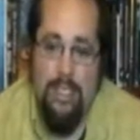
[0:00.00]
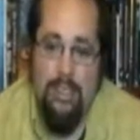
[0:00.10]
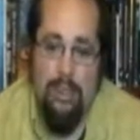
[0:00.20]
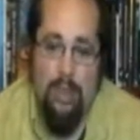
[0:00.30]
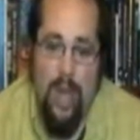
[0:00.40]

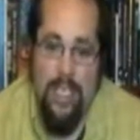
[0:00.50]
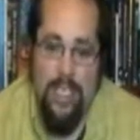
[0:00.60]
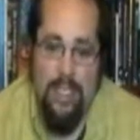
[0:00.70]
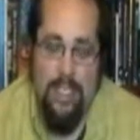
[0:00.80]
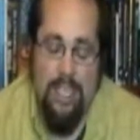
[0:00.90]
So
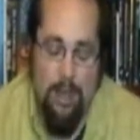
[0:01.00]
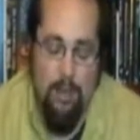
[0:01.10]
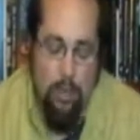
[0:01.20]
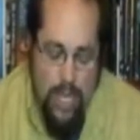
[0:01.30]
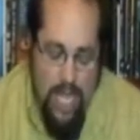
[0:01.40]
grace has to
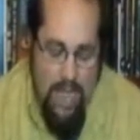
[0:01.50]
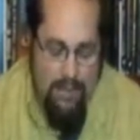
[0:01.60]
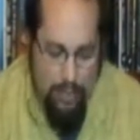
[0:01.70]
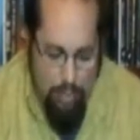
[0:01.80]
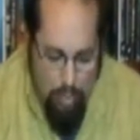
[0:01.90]
come. We
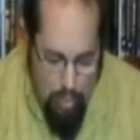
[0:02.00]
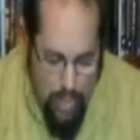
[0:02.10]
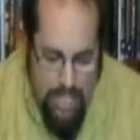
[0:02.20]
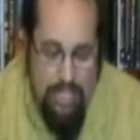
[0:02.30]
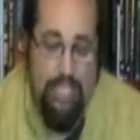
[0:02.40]
have to
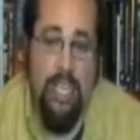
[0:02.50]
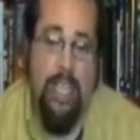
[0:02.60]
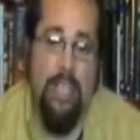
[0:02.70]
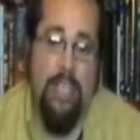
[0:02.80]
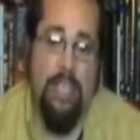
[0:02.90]
preach
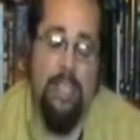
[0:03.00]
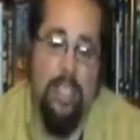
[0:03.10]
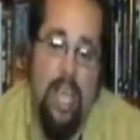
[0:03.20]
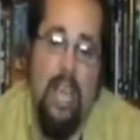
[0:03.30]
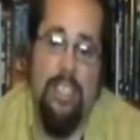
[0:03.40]
the
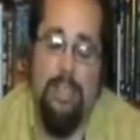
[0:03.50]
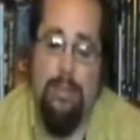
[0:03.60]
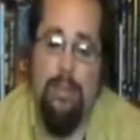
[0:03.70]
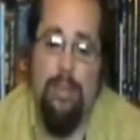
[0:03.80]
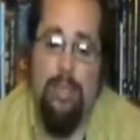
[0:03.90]

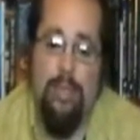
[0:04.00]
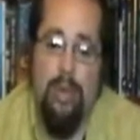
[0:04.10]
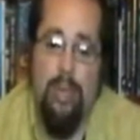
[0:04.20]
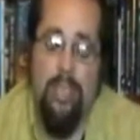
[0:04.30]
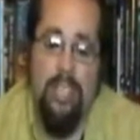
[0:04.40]
gospel
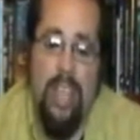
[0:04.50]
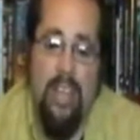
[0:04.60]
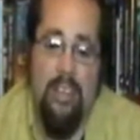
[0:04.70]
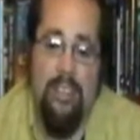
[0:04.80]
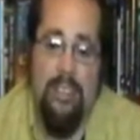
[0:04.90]
to
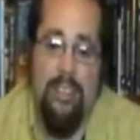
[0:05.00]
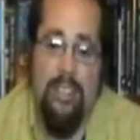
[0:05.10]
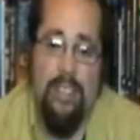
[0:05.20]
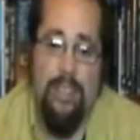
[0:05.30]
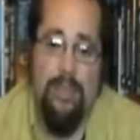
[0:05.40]

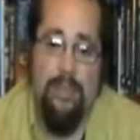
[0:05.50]
ourselves.